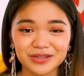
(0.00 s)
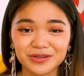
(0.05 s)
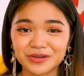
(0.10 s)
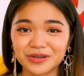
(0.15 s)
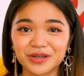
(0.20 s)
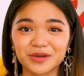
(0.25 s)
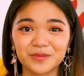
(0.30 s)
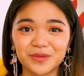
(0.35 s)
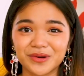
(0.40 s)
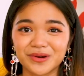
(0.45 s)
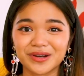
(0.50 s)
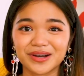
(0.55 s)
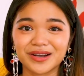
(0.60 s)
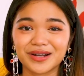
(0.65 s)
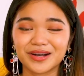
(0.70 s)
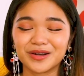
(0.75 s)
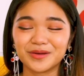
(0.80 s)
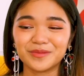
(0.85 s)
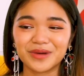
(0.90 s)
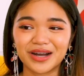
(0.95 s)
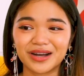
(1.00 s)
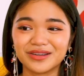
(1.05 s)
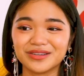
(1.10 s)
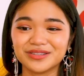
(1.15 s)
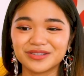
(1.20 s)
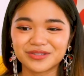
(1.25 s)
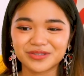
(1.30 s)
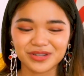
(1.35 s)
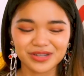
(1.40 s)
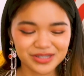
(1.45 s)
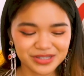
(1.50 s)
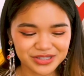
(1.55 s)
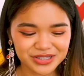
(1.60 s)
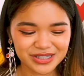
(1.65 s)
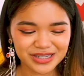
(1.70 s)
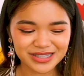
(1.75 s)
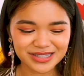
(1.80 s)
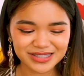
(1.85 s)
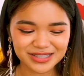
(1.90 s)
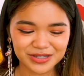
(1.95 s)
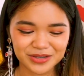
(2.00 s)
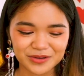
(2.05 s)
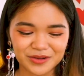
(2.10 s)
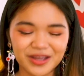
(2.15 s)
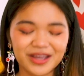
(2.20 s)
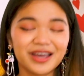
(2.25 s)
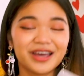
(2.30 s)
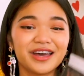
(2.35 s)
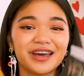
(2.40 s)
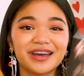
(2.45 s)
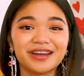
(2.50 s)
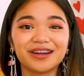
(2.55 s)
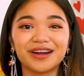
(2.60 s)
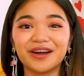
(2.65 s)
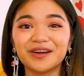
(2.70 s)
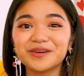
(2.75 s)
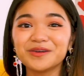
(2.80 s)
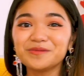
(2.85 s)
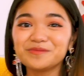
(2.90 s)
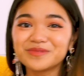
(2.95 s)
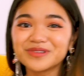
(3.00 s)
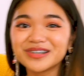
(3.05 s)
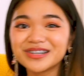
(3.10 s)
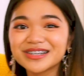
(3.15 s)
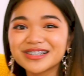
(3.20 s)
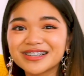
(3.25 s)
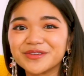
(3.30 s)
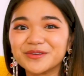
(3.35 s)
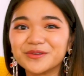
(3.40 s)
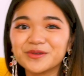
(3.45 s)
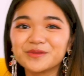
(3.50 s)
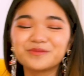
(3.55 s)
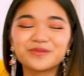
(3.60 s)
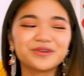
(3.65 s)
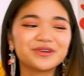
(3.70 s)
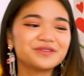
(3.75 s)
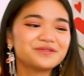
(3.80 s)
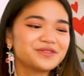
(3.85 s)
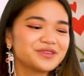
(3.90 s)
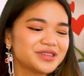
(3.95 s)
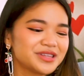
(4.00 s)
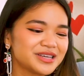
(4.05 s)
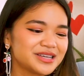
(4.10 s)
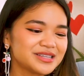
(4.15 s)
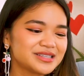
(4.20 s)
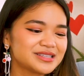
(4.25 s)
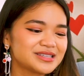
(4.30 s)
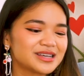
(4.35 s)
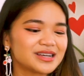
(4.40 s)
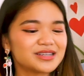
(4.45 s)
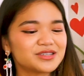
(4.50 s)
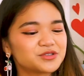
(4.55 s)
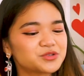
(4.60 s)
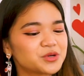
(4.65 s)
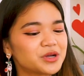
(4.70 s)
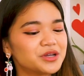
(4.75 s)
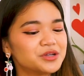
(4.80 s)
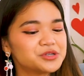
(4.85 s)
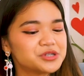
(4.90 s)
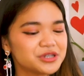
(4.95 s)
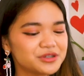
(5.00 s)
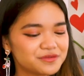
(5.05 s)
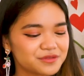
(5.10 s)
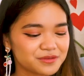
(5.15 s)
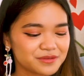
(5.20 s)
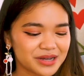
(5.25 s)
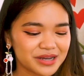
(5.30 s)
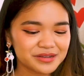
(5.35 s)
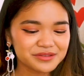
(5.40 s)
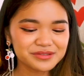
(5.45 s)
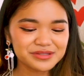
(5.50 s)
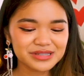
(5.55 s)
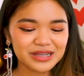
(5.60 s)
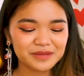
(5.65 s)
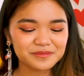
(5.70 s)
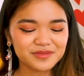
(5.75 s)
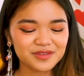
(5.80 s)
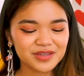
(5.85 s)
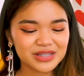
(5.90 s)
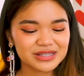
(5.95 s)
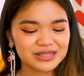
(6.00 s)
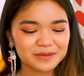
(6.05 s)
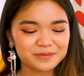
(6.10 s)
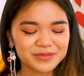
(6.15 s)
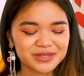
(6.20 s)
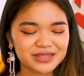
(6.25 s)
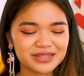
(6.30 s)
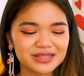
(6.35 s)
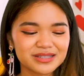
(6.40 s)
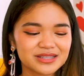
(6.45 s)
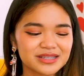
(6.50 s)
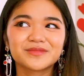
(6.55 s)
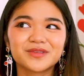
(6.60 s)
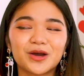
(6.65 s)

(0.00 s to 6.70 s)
learning more about astrology. And so I got her book, You Were Born for This, Astrology for Radical Self-Acceptance.